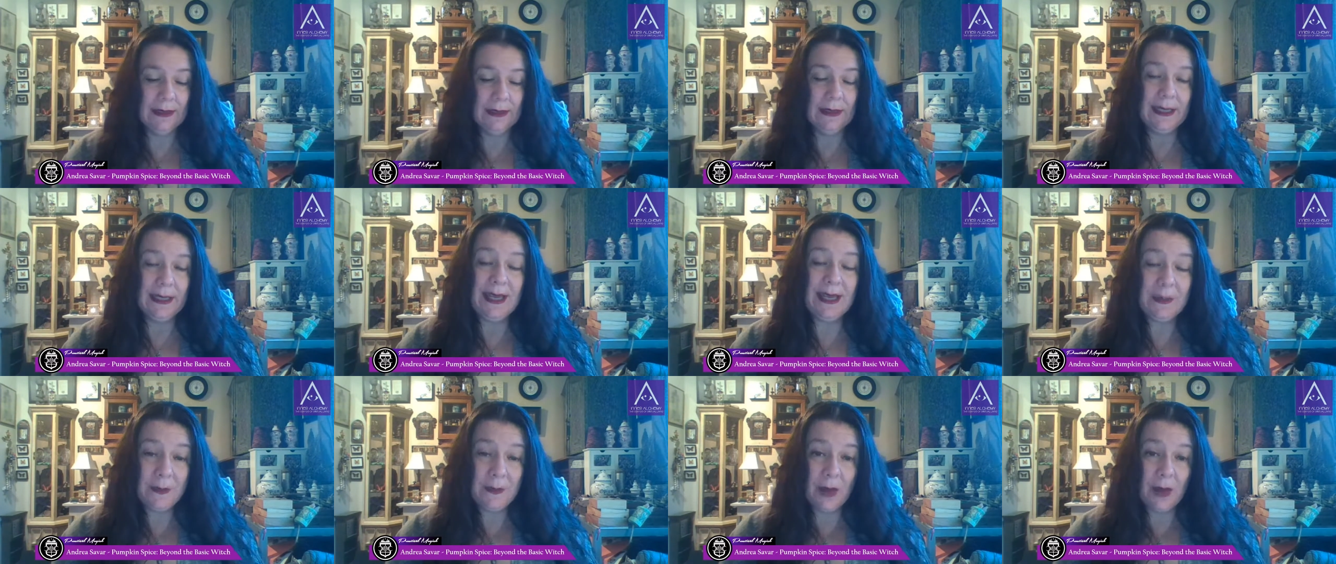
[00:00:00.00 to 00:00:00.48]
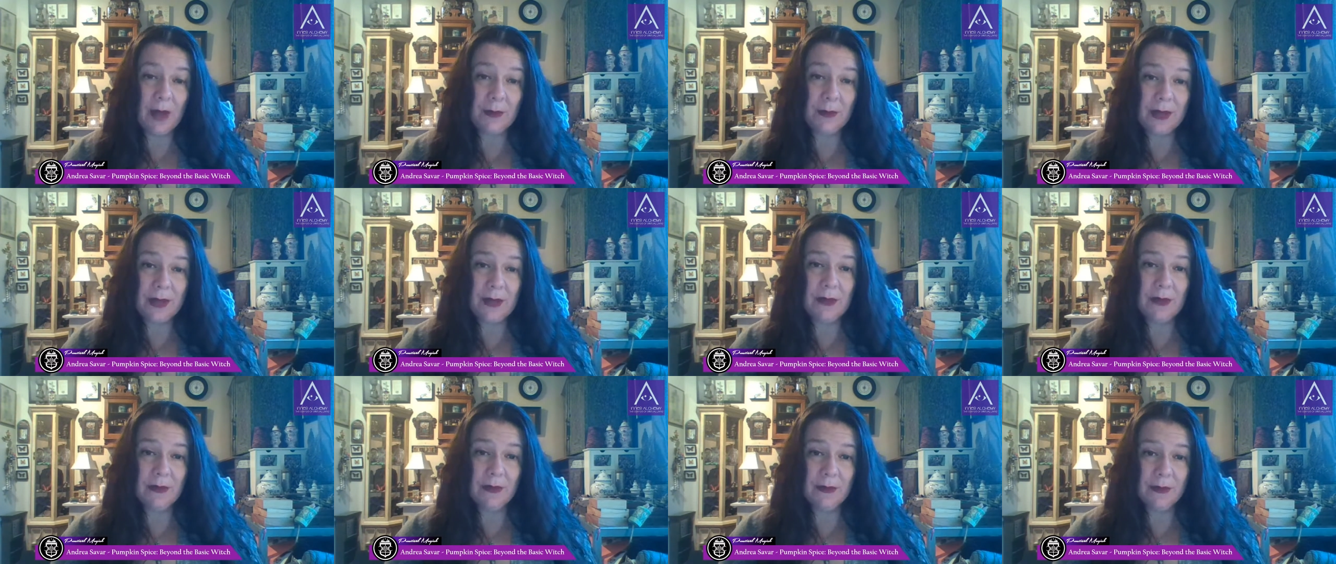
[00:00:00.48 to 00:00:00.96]

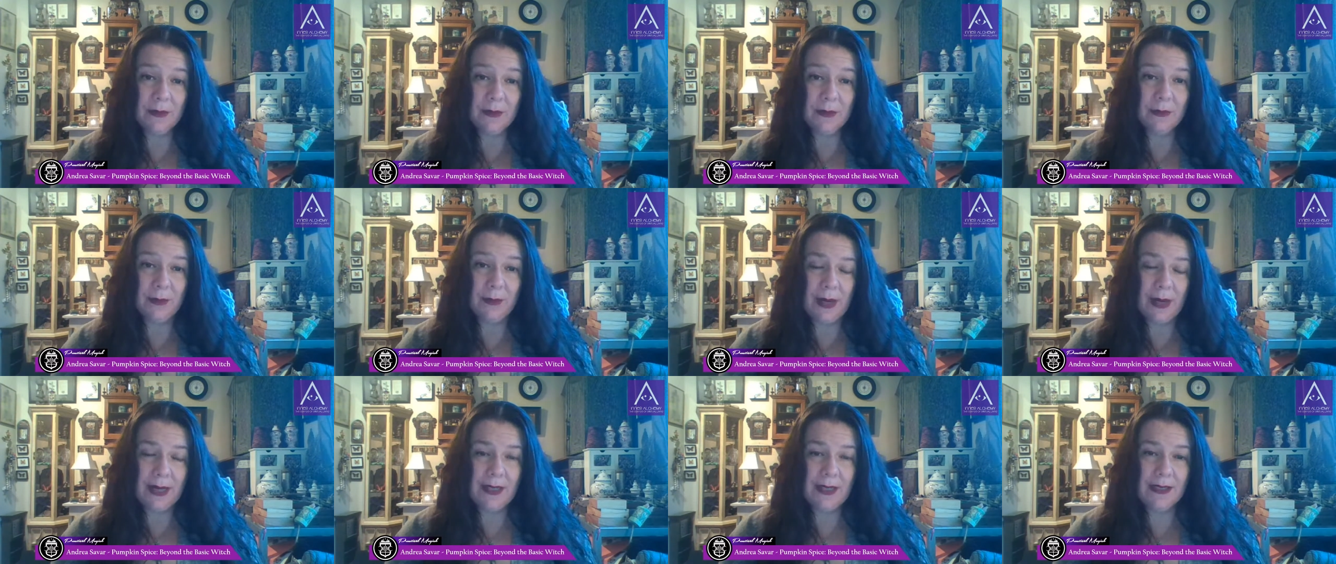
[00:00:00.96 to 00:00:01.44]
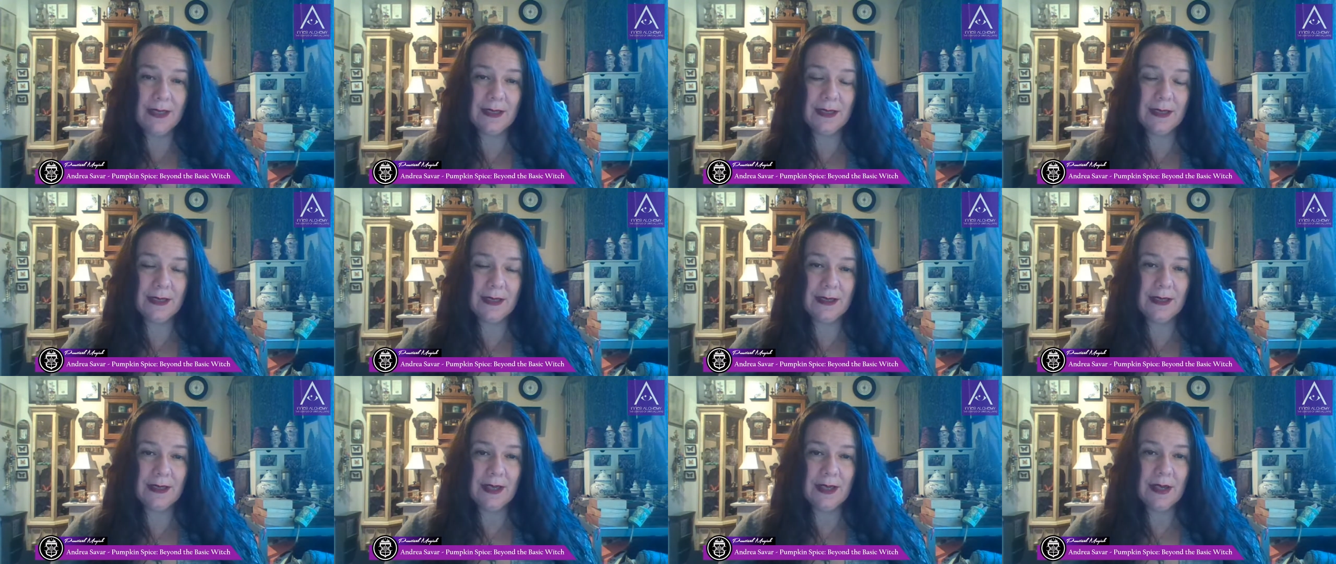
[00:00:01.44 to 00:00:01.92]
embalming
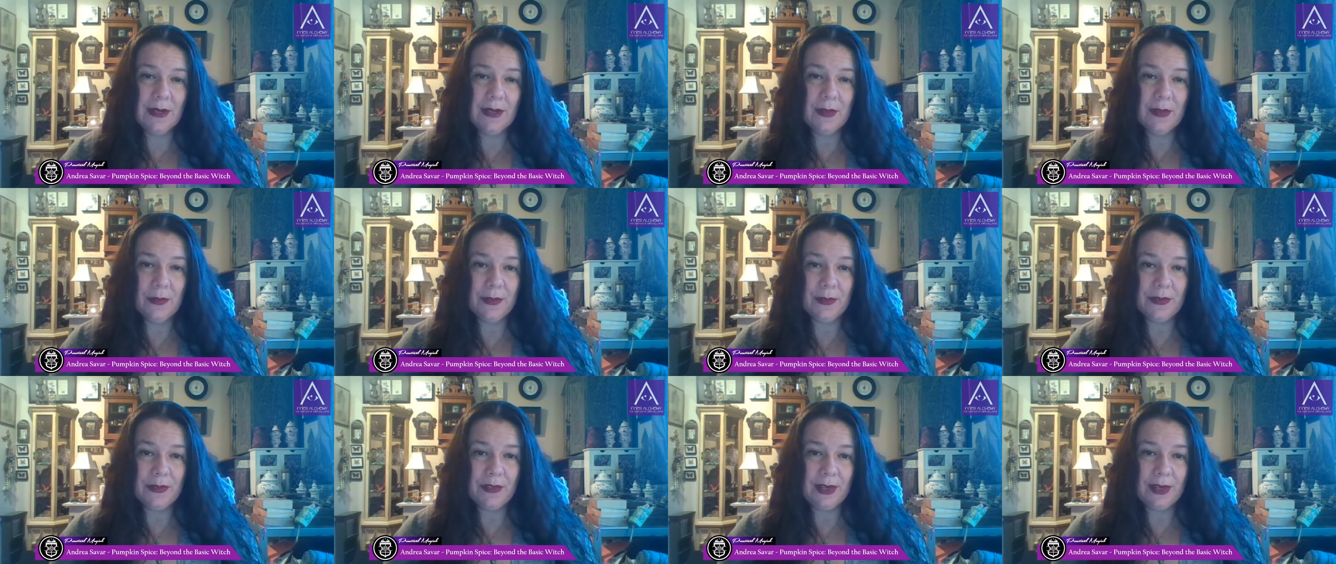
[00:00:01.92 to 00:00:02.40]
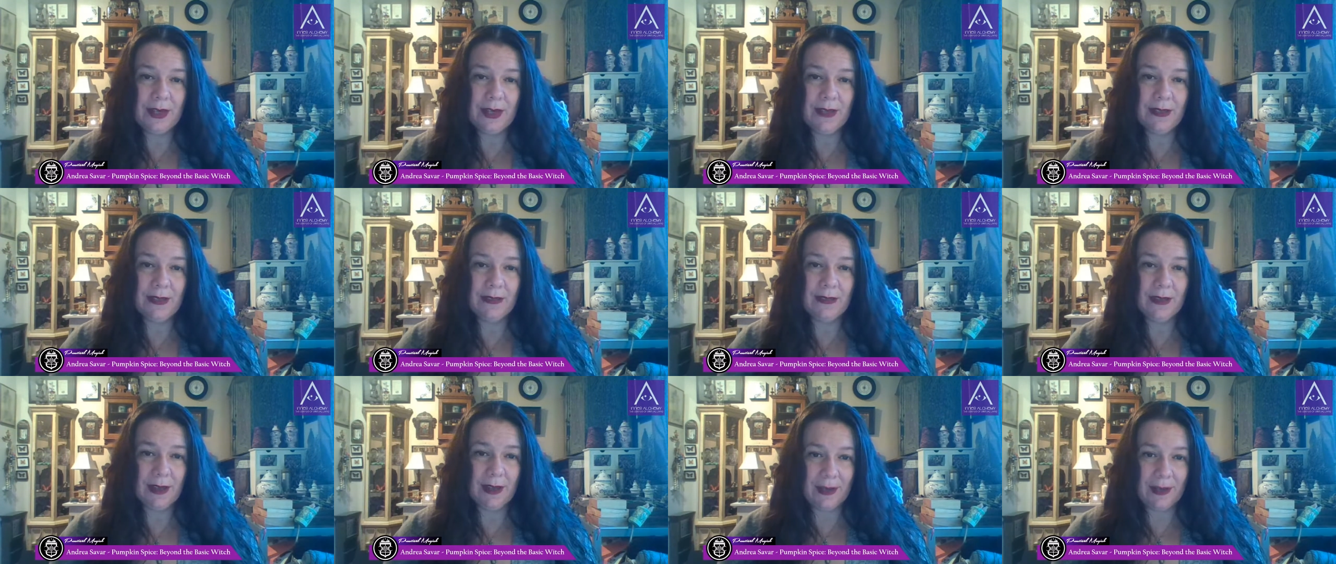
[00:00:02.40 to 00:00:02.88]
rites, which
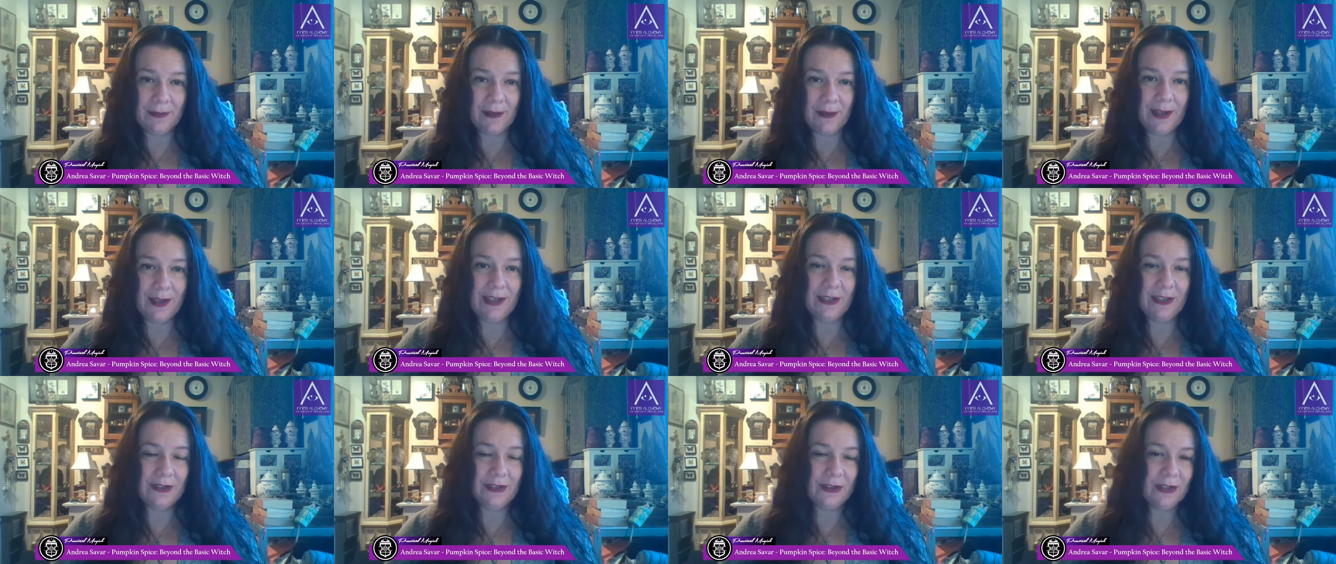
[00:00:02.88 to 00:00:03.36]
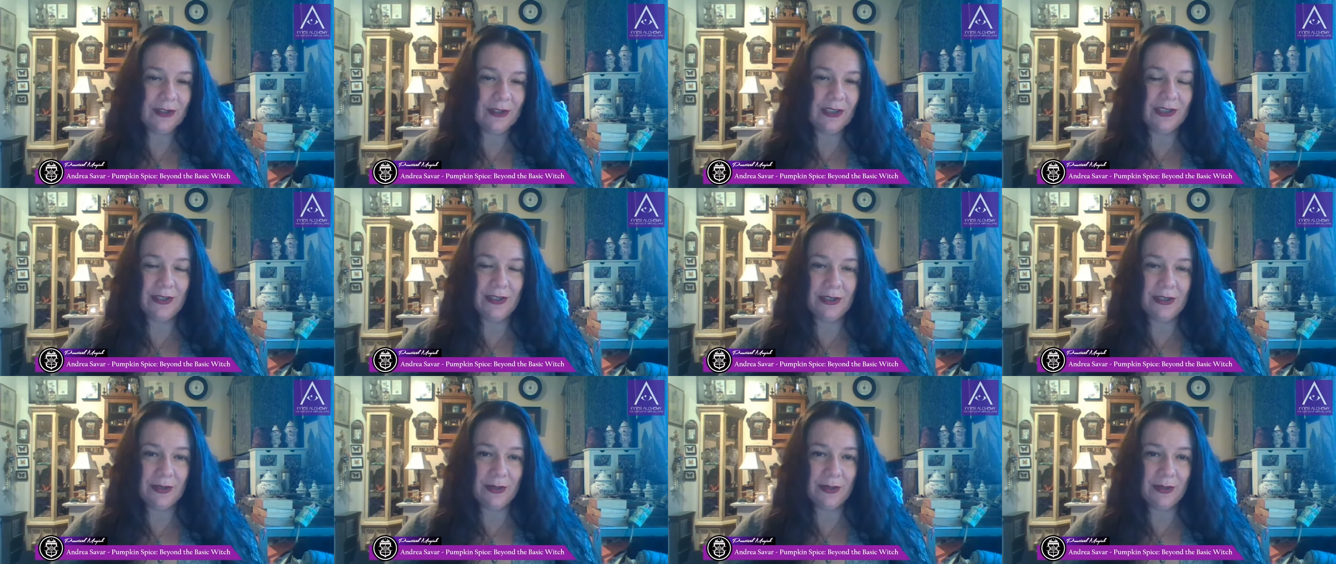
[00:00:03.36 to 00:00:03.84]
I find
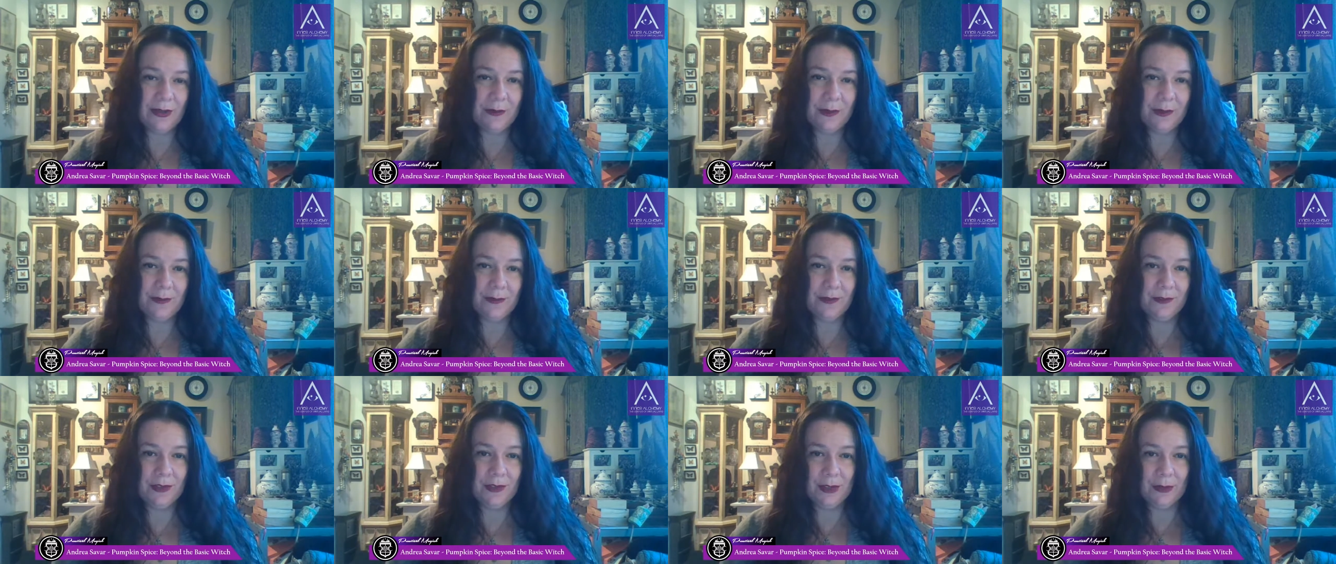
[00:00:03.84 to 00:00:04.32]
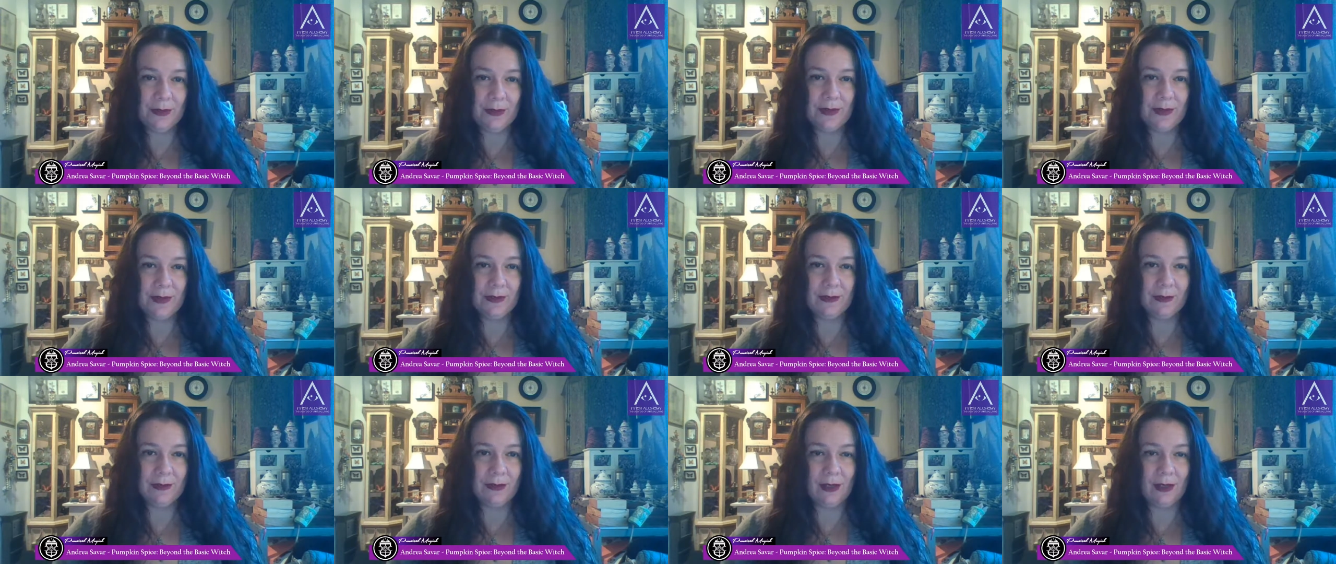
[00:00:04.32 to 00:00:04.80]
interesting too, that we've
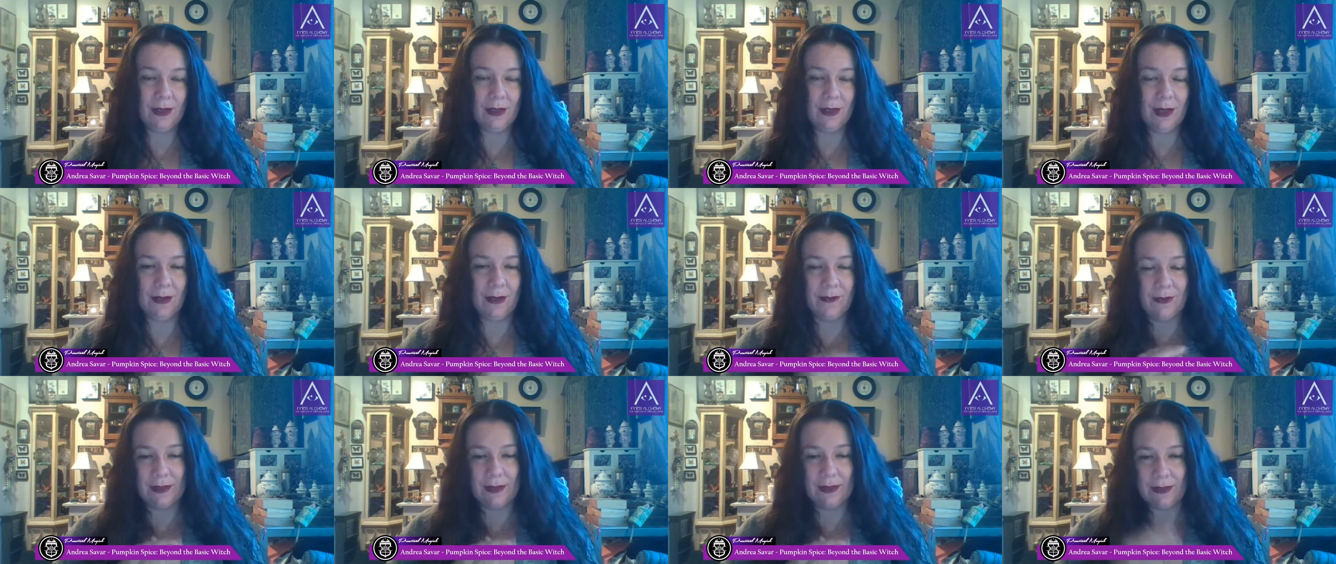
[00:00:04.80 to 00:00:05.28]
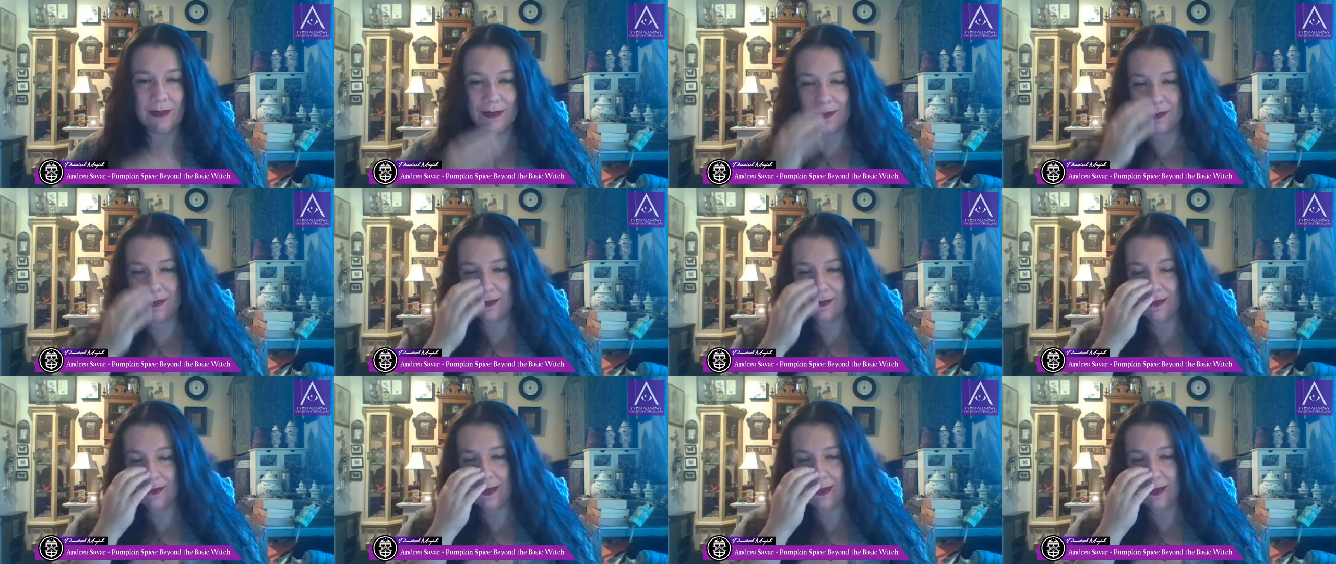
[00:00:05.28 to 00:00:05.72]
chosen a lot of these